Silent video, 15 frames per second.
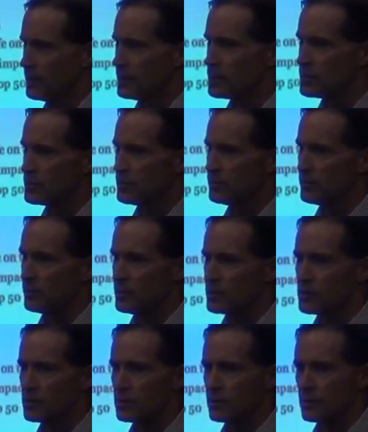This
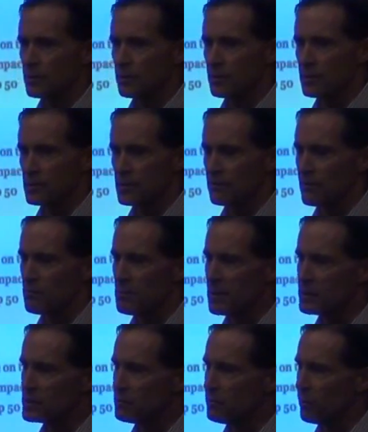is of
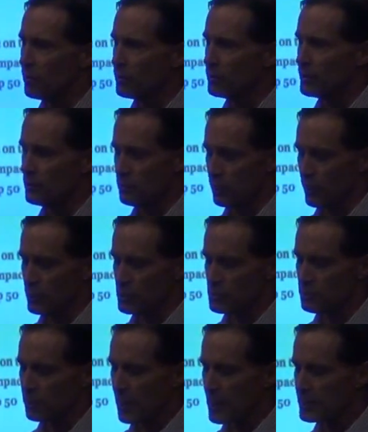immense
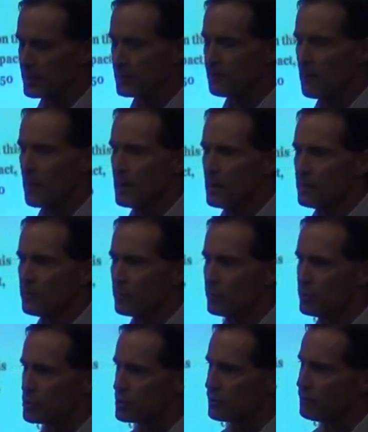importance. Plankton
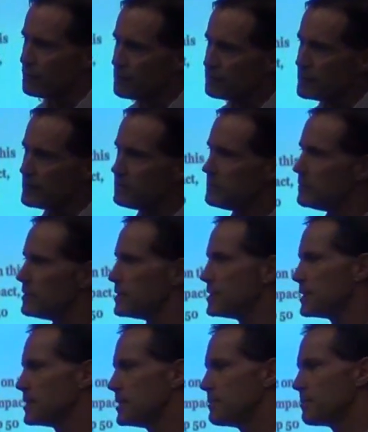produces 50 to
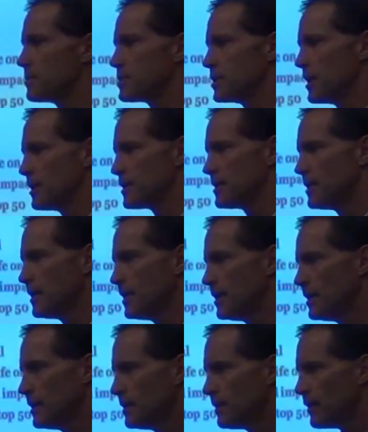60%
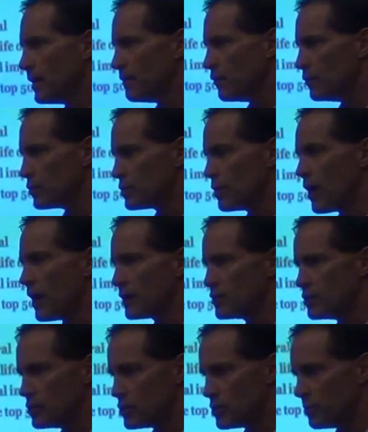of Earth's oxygen